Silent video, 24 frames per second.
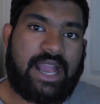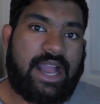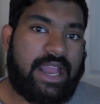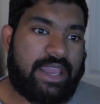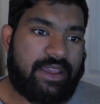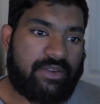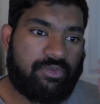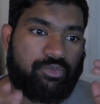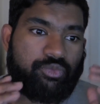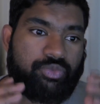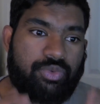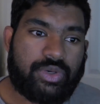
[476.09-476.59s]

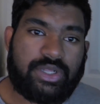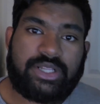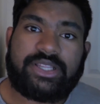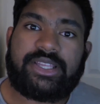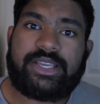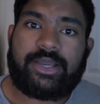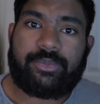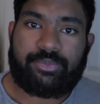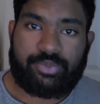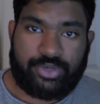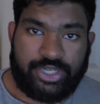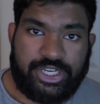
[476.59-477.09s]
I
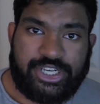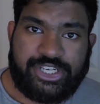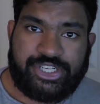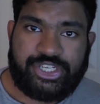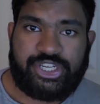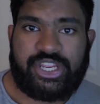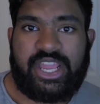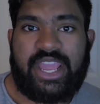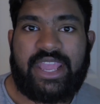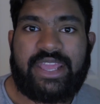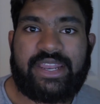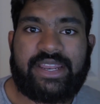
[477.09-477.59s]
really
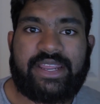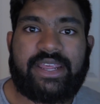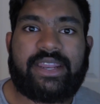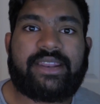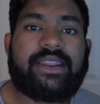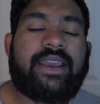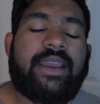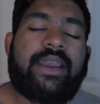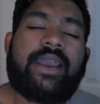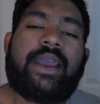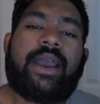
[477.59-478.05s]
appreciate it.